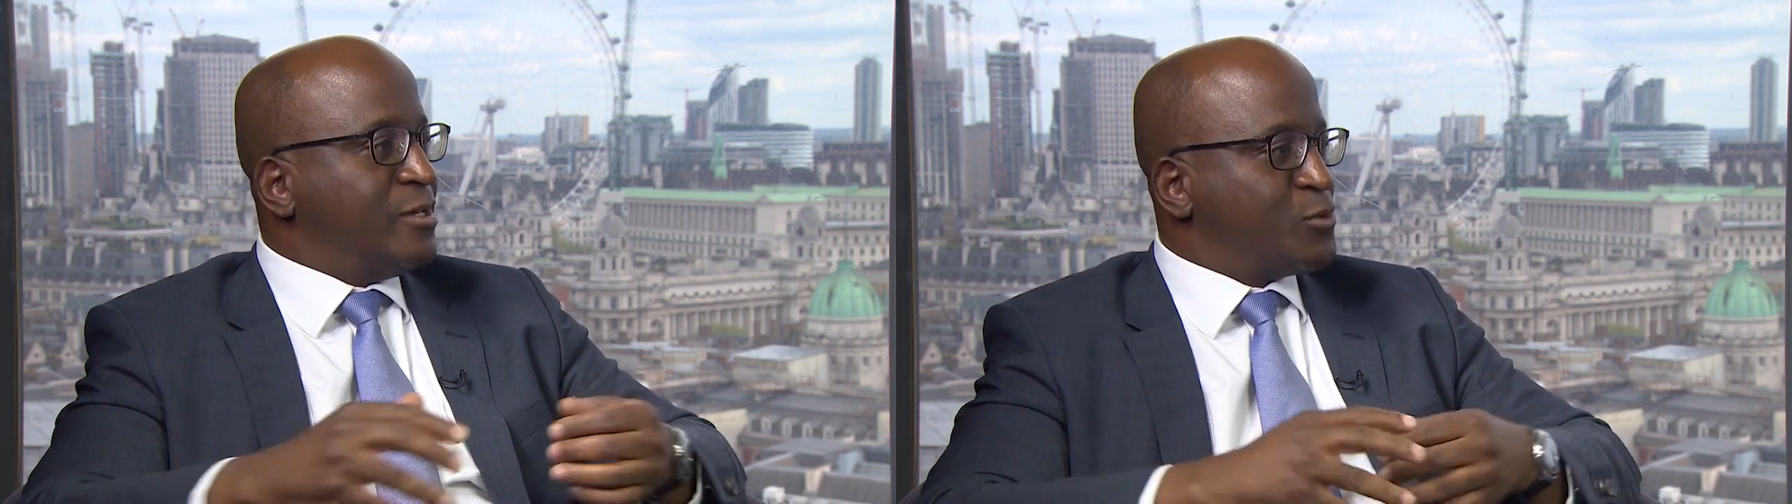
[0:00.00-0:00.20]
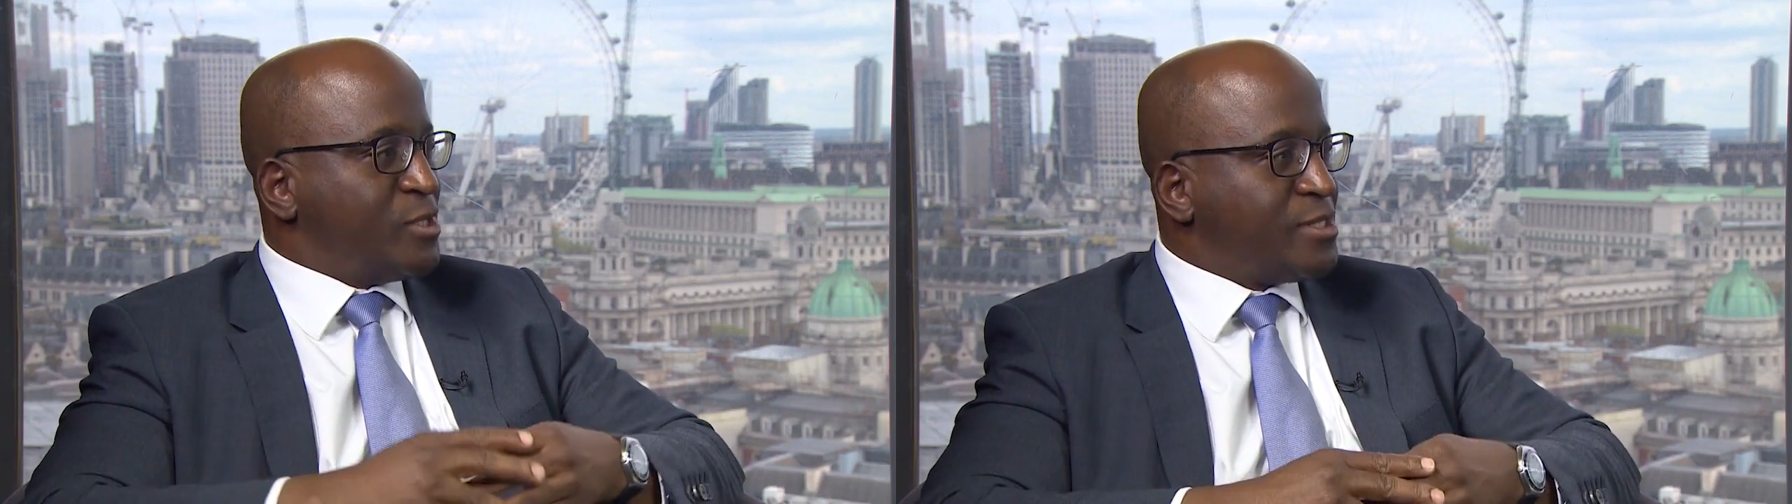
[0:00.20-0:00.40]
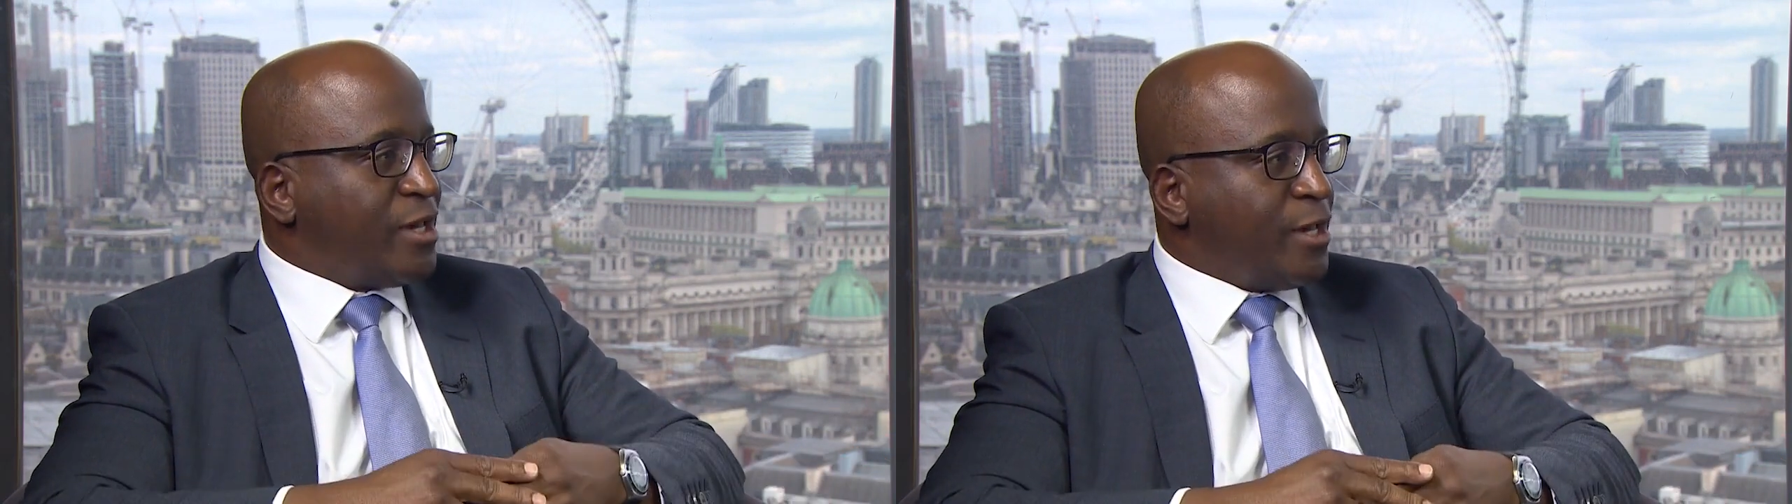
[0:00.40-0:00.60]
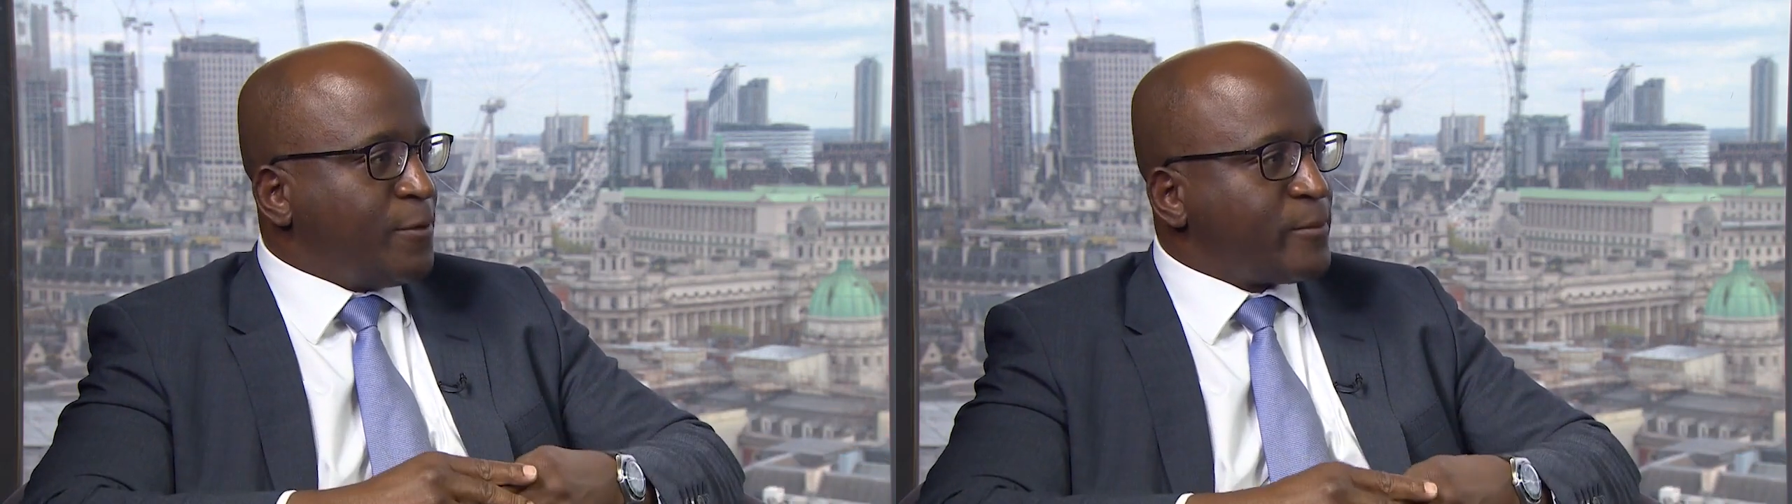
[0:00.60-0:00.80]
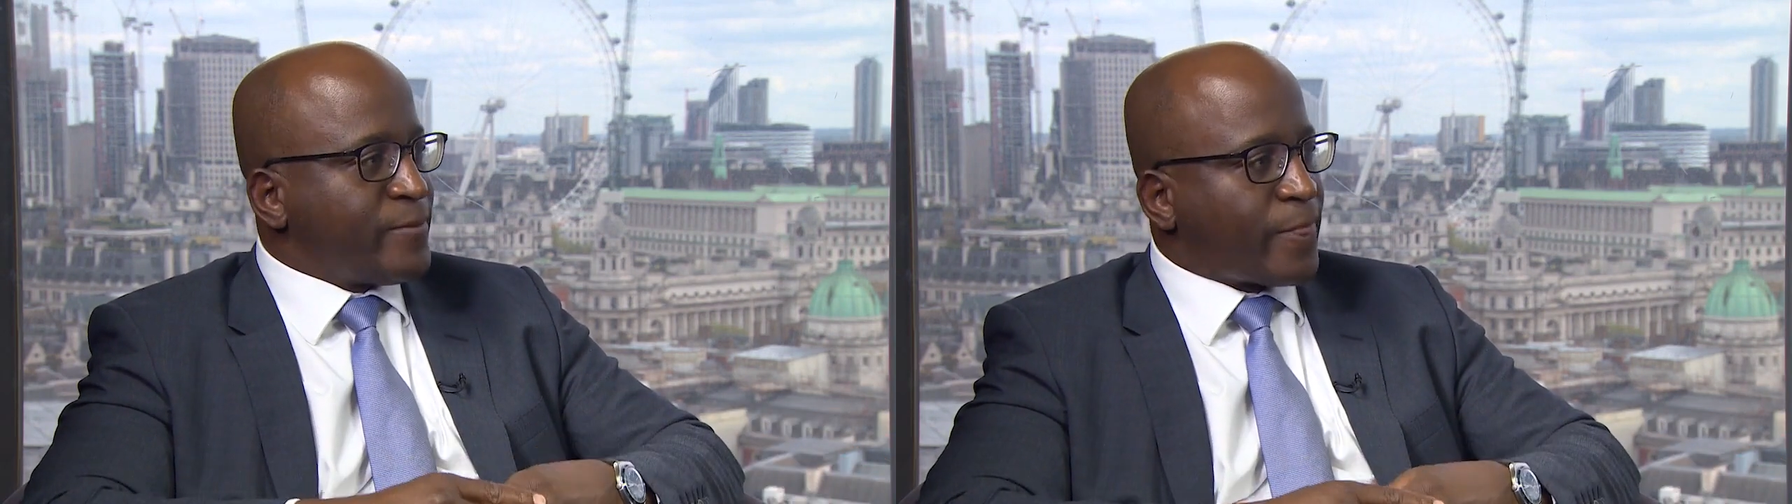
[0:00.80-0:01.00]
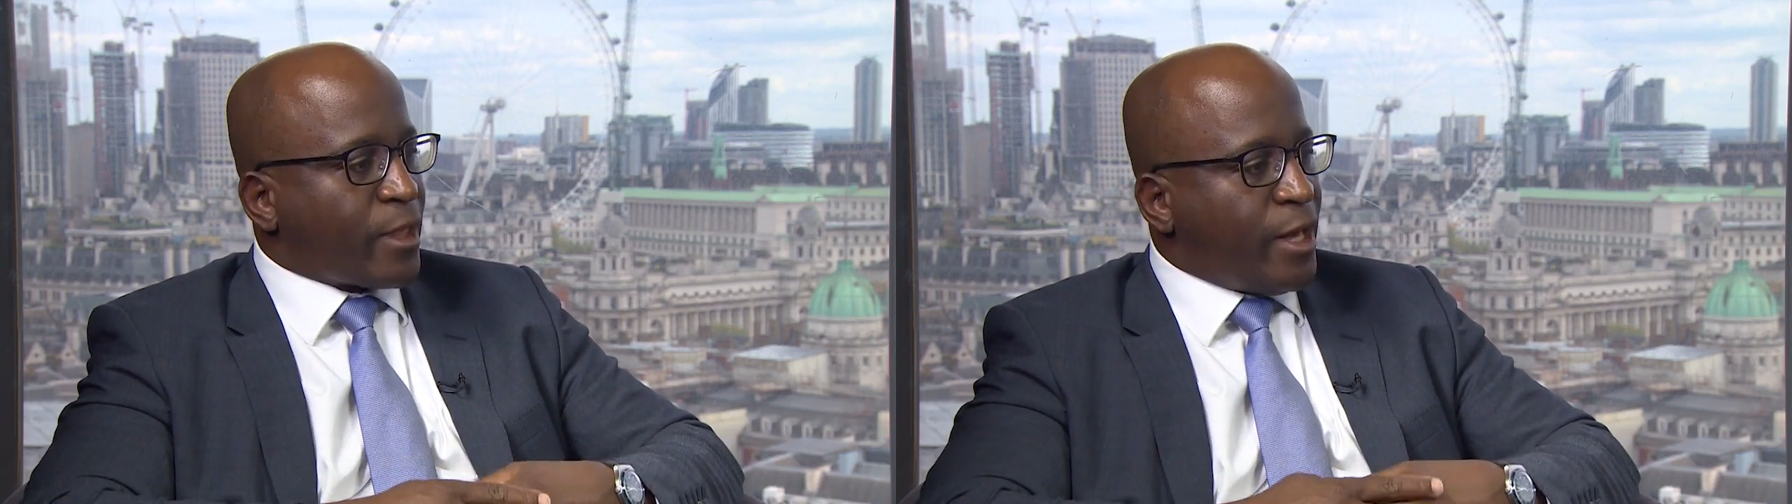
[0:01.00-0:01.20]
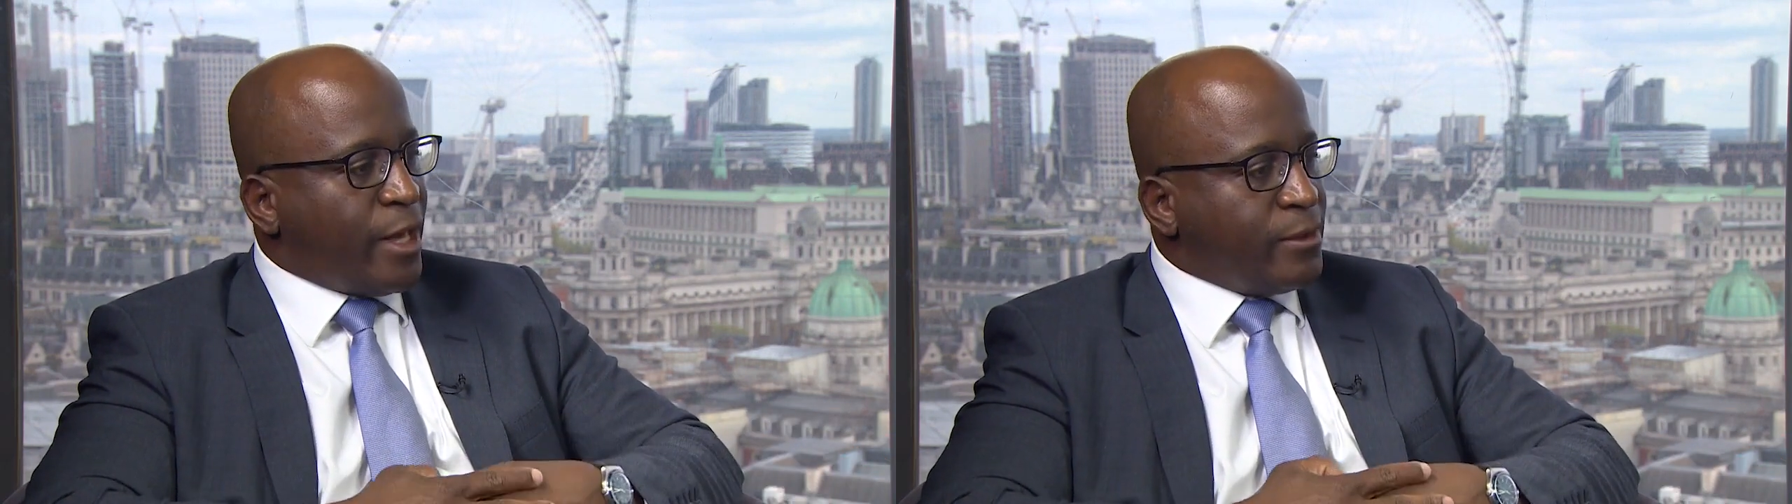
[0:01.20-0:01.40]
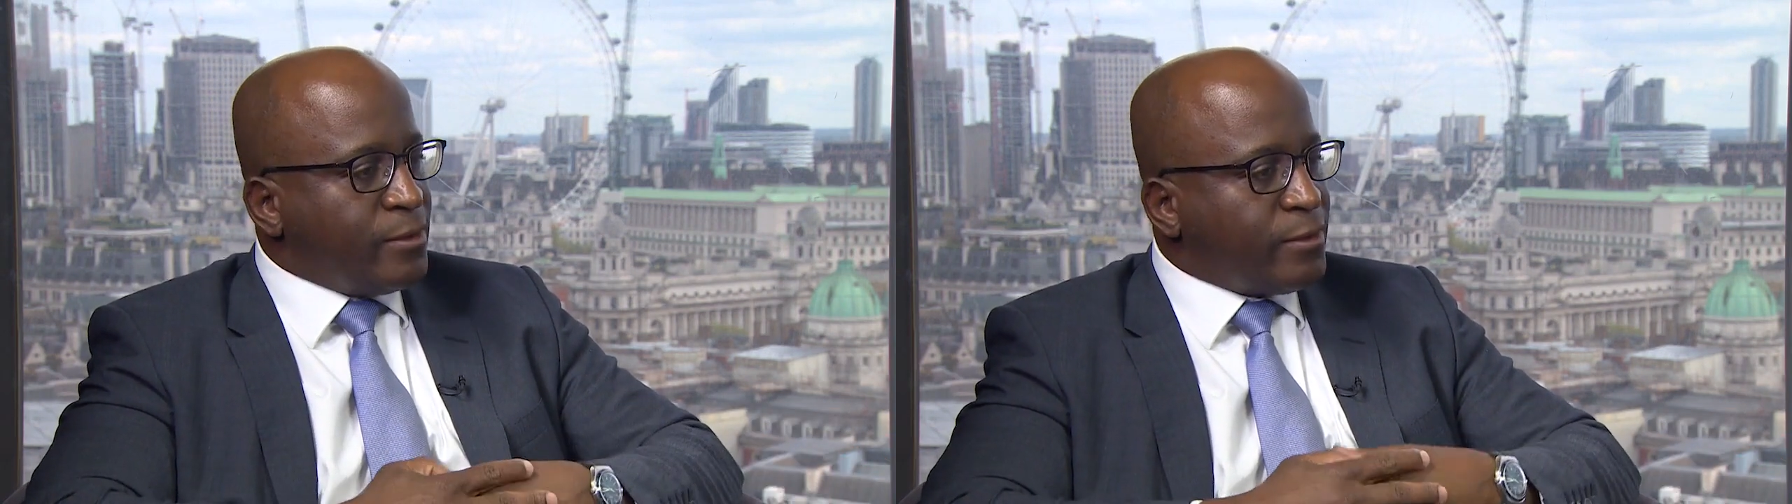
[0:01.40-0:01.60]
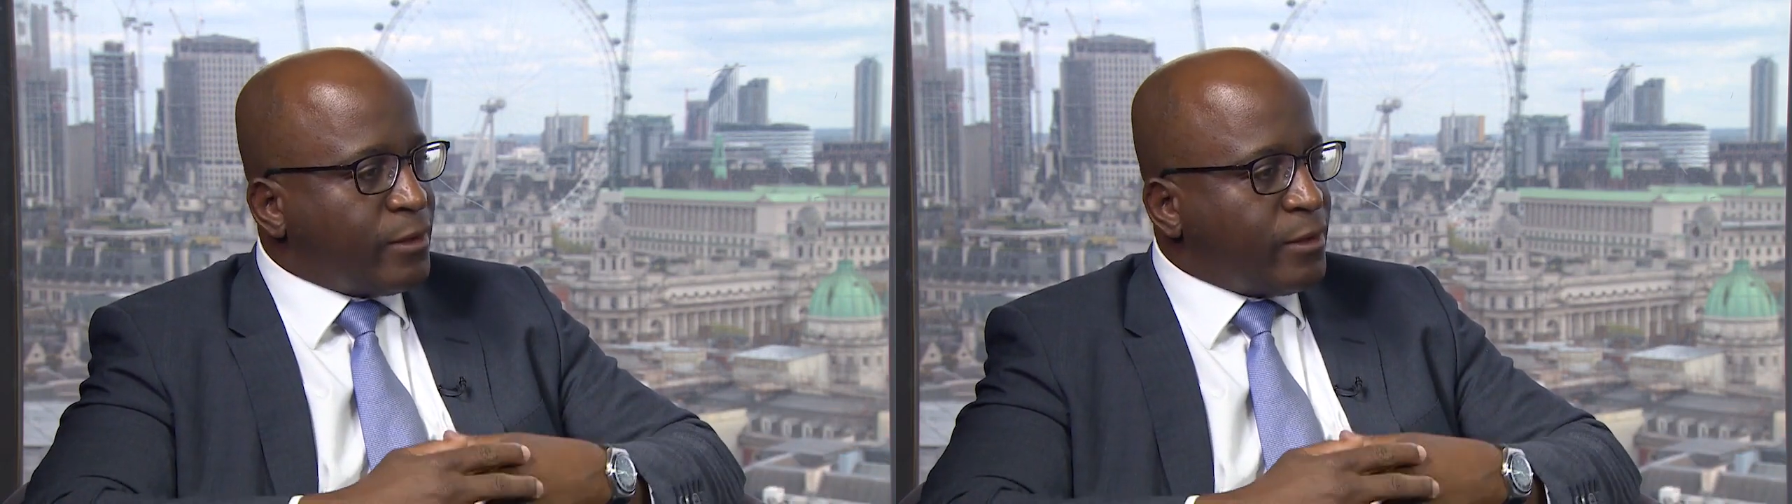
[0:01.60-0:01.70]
as we say, and